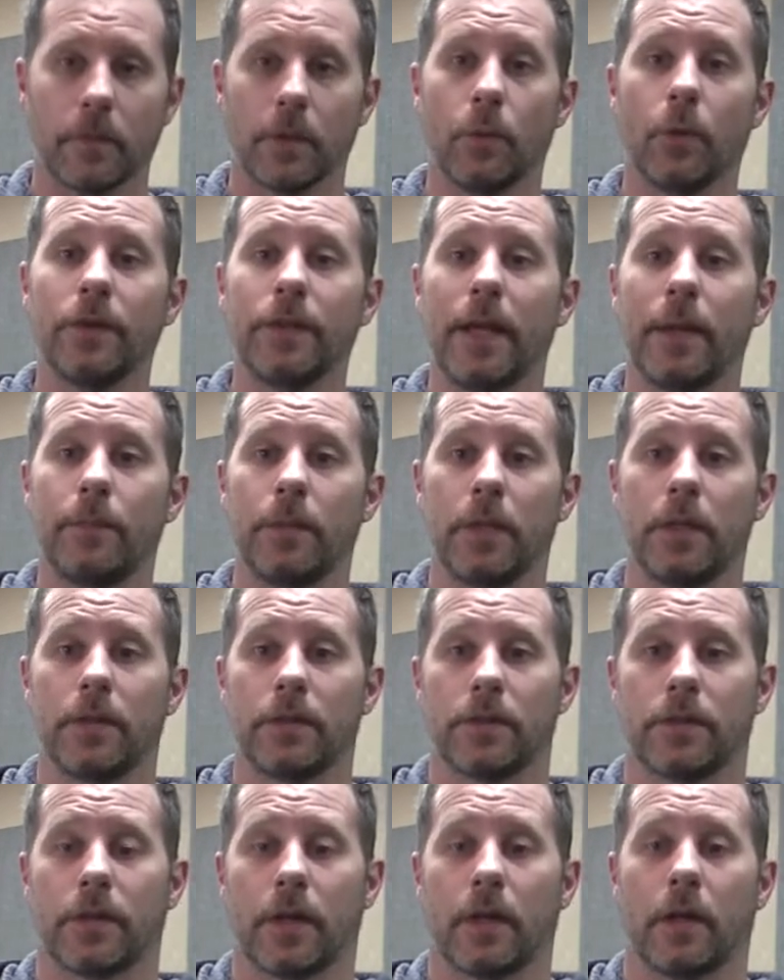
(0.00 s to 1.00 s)
What that
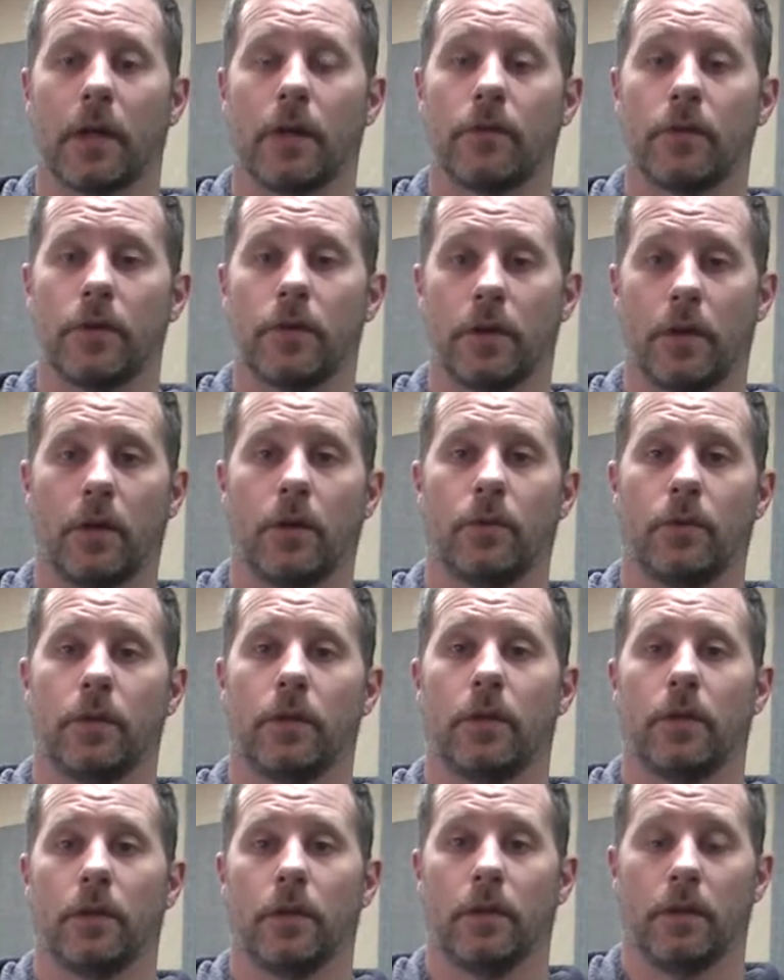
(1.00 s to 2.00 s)
means is that every note
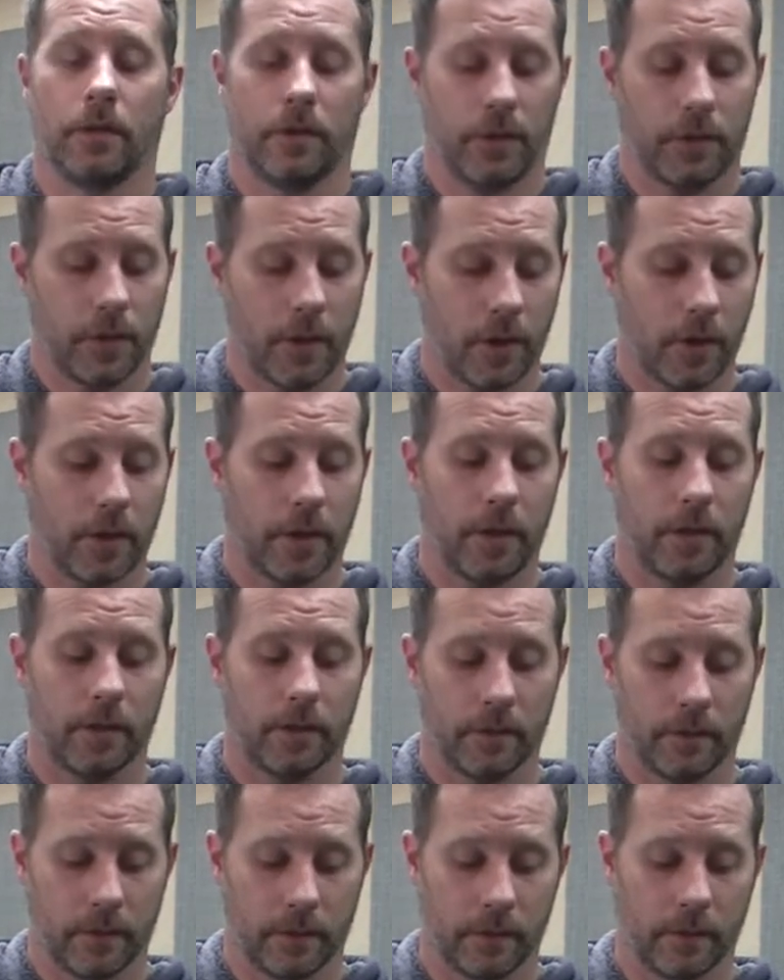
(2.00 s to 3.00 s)
starting
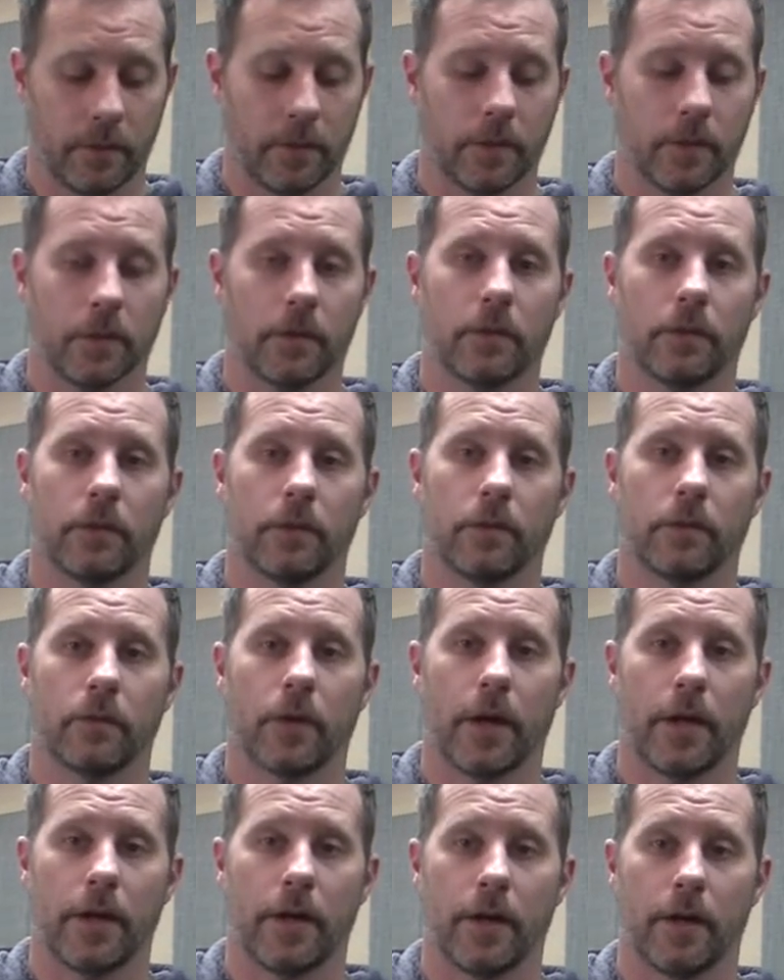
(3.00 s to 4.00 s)

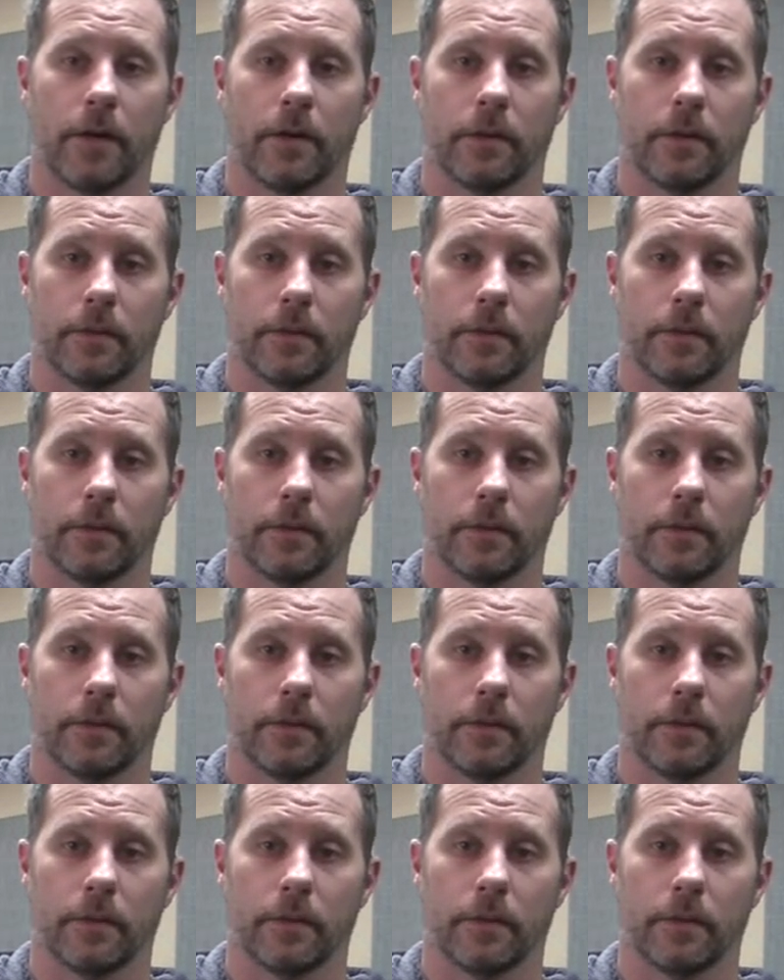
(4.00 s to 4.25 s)
right here